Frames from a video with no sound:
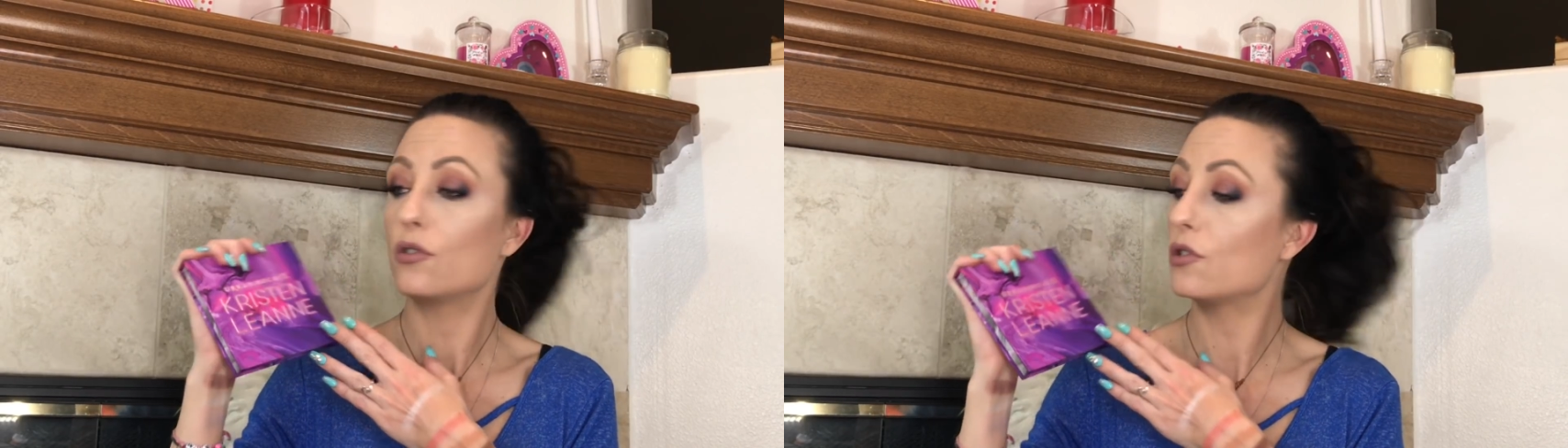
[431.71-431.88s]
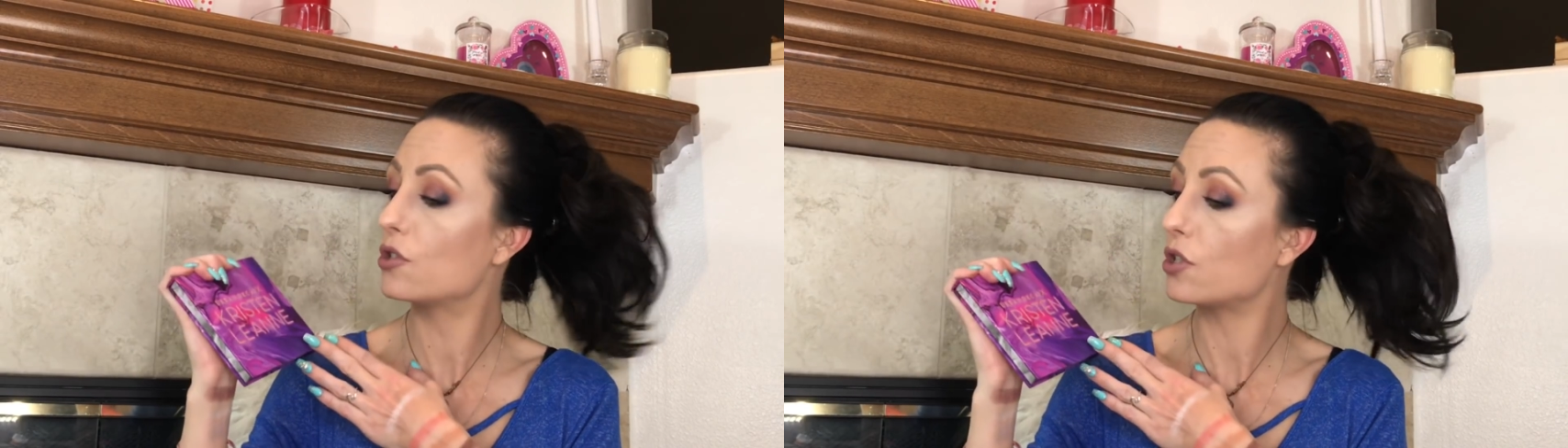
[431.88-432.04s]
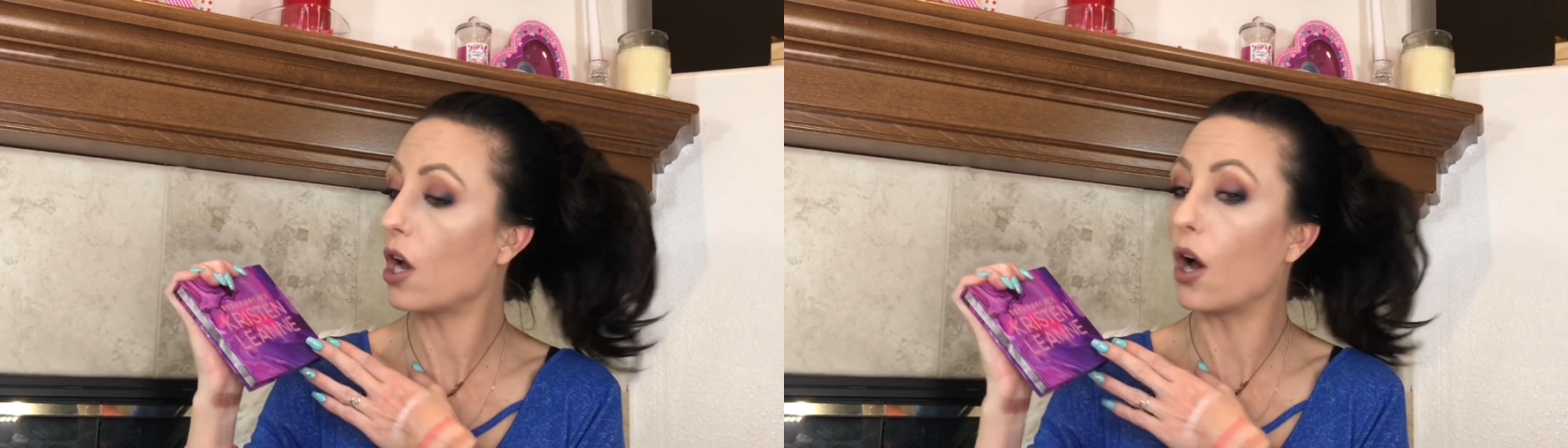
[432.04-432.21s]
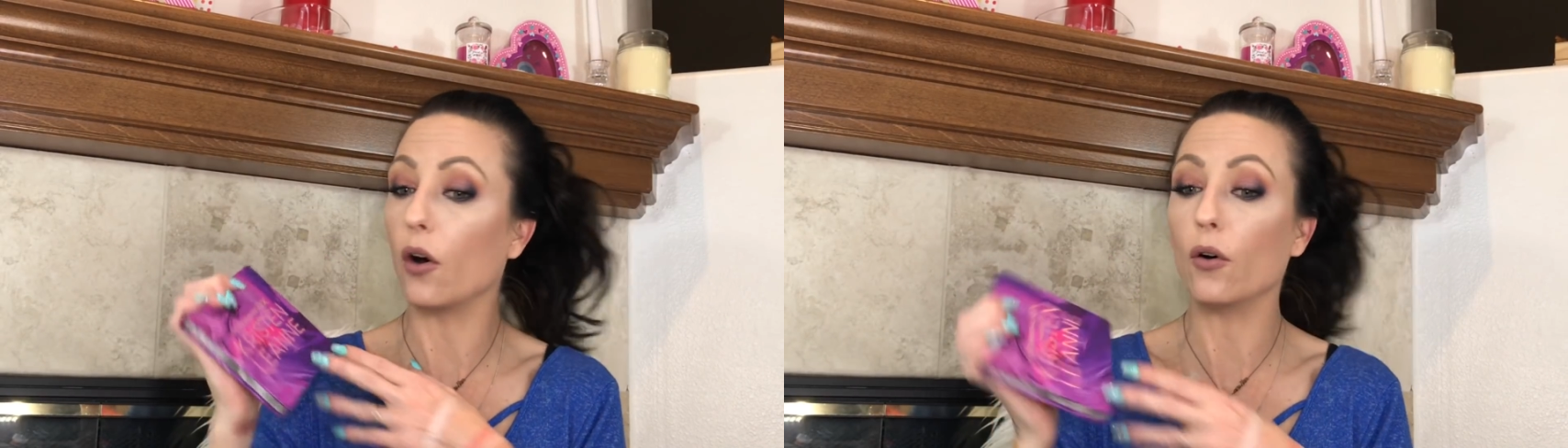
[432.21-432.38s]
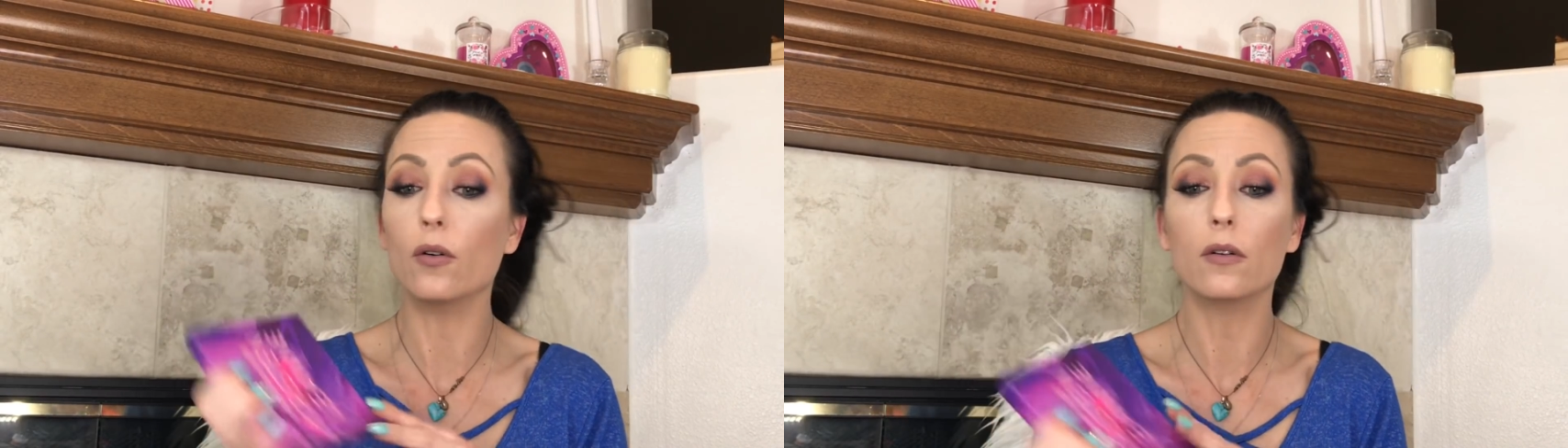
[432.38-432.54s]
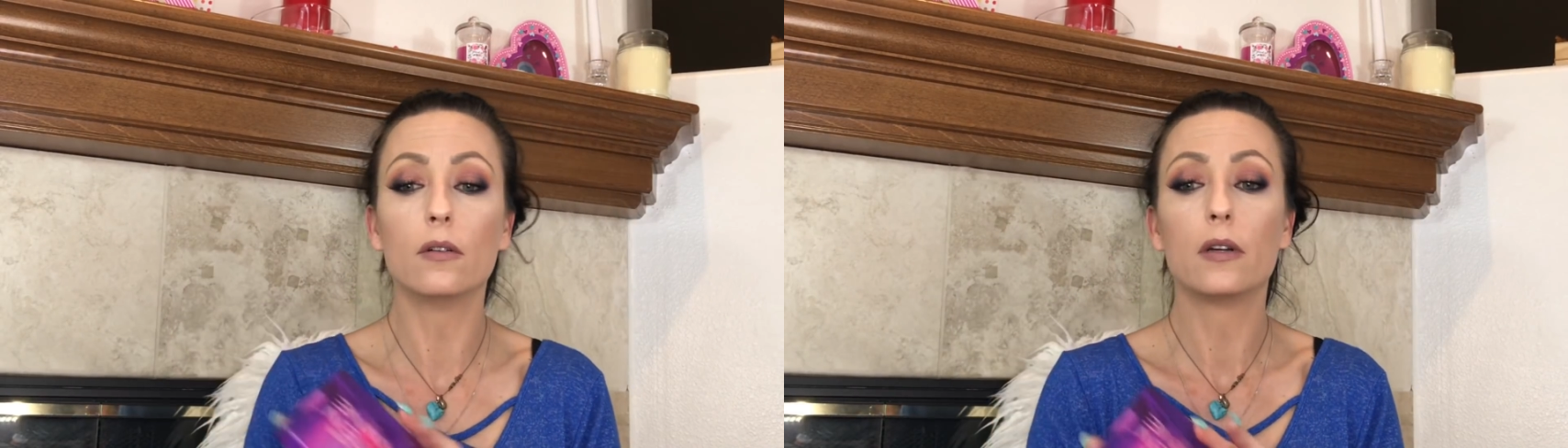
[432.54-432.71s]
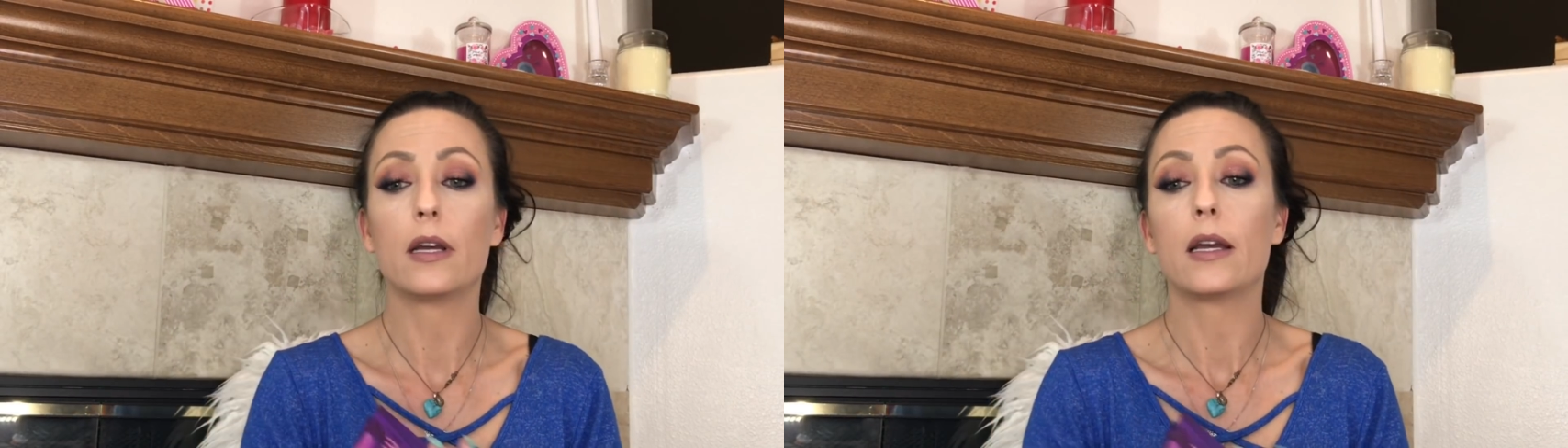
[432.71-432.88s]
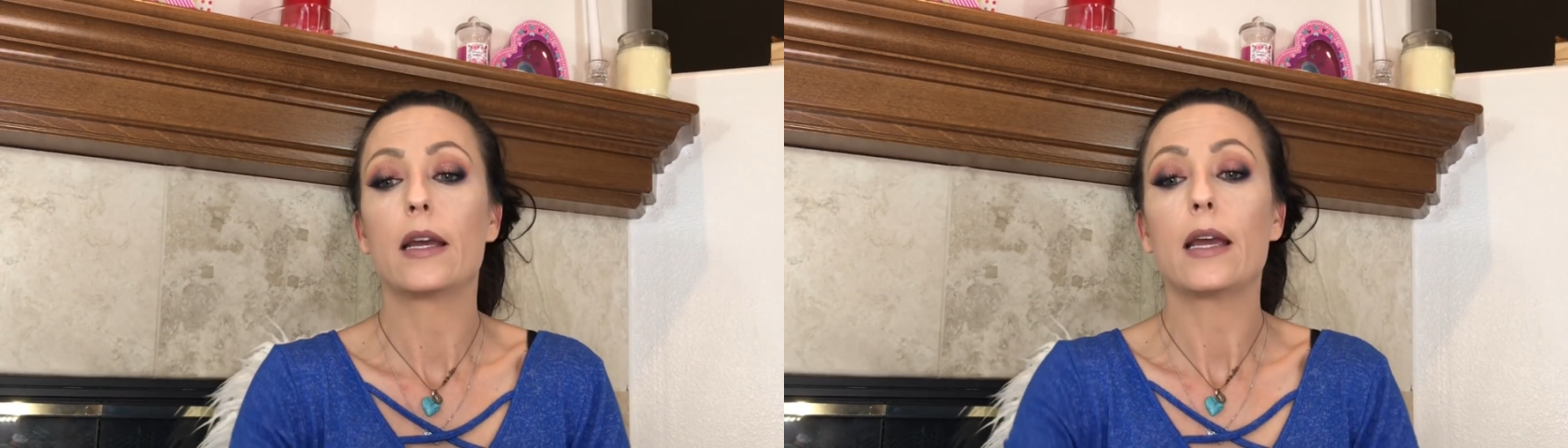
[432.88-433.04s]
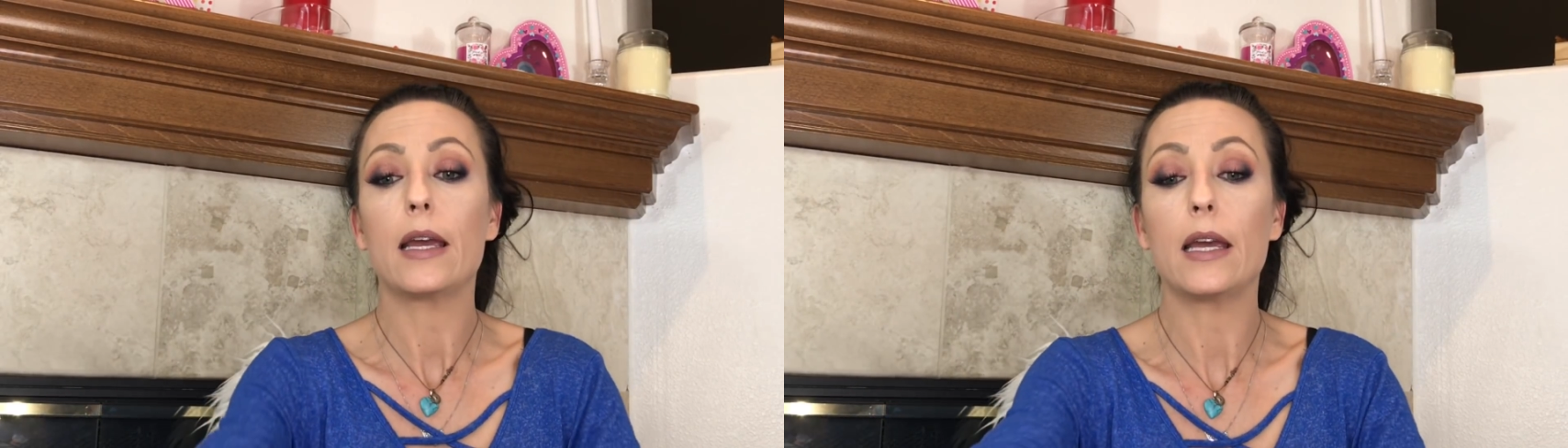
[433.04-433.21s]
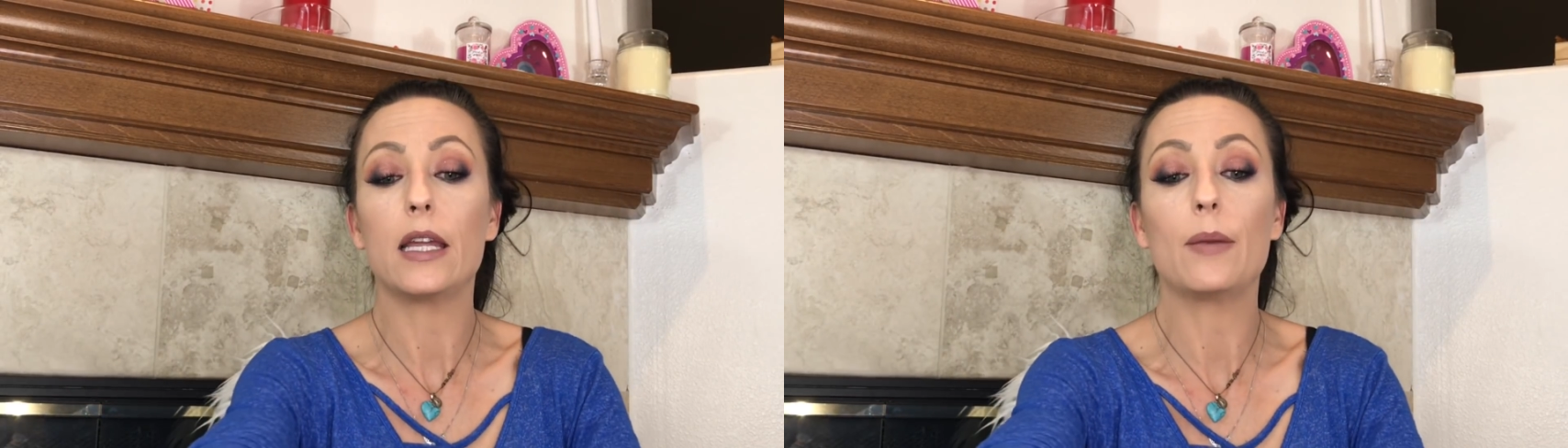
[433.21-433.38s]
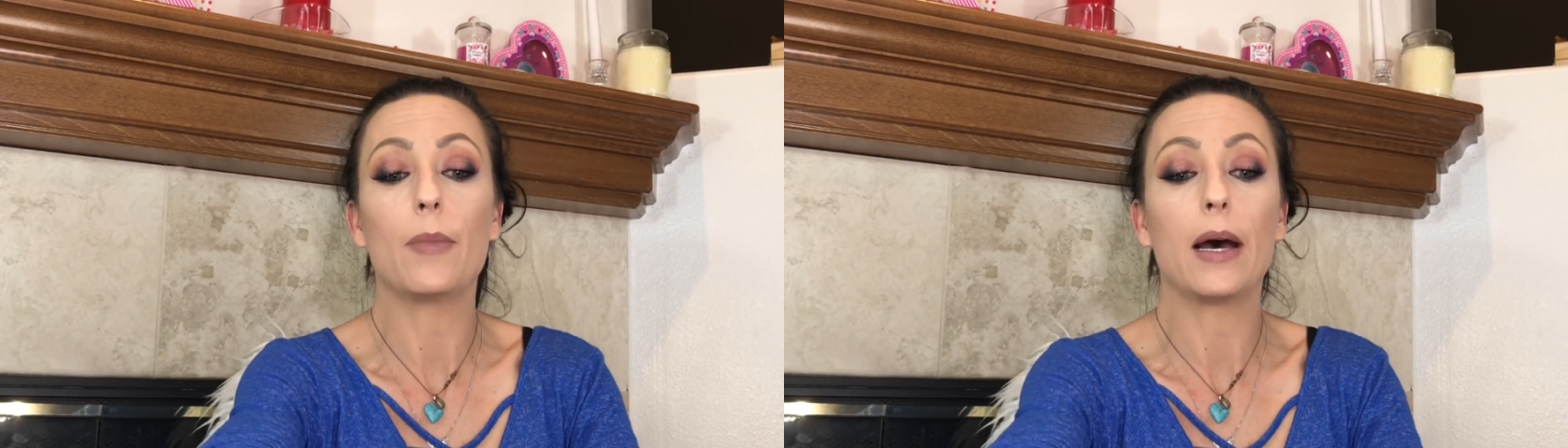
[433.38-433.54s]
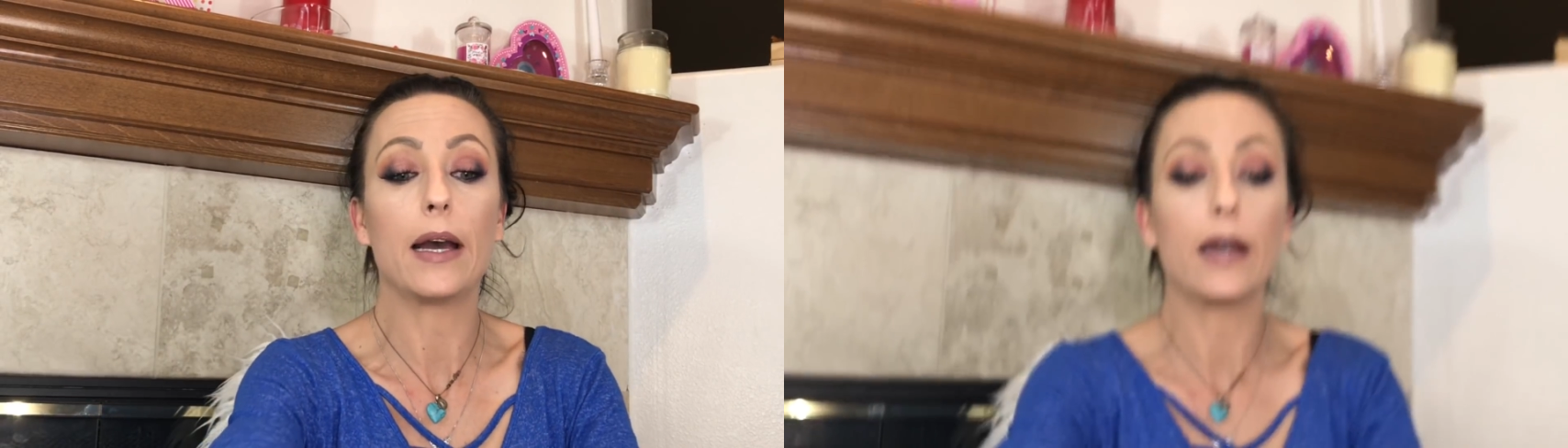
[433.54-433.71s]
So,
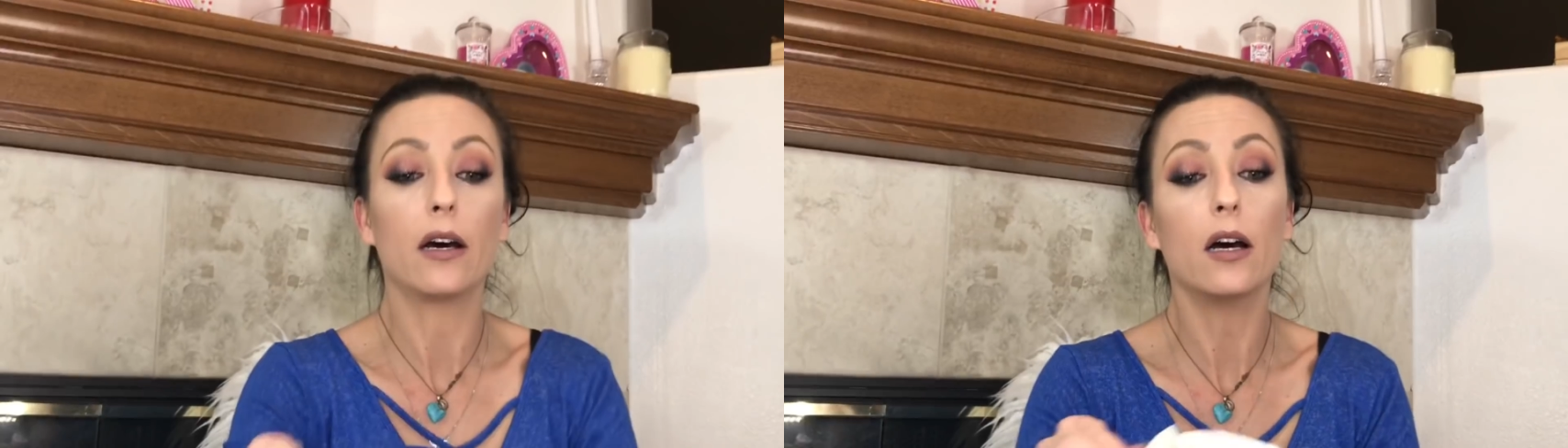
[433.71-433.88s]
in my